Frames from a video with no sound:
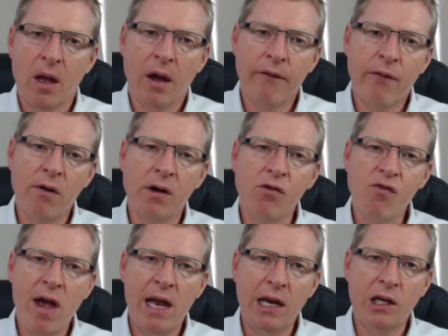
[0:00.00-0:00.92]
Very
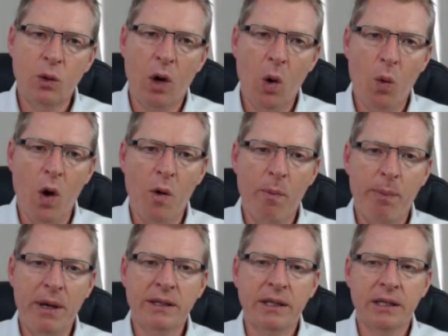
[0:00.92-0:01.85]
rarely do I work with
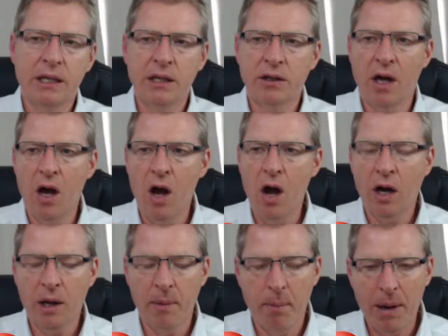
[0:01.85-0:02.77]
businesses that are
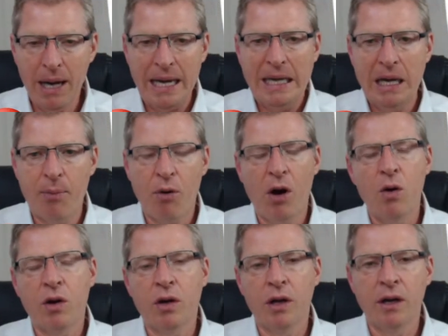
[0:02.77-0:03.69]
completely
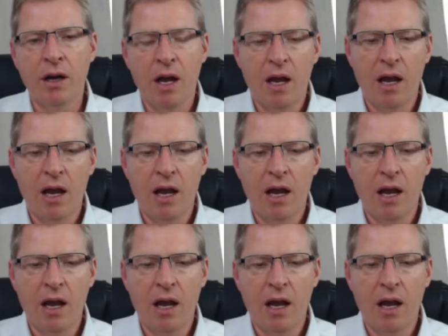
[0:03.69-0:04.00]
broken.